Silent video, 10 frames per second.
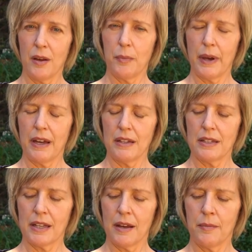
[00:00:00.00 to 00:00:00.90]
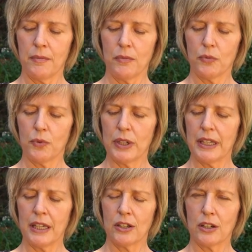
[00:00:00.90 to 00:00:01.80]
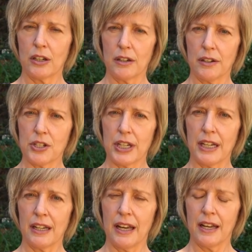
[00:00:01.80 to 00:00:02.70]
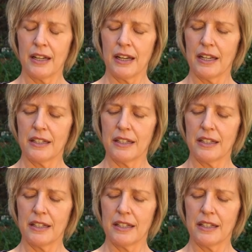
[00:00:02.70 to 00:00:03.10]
but really encouraging, and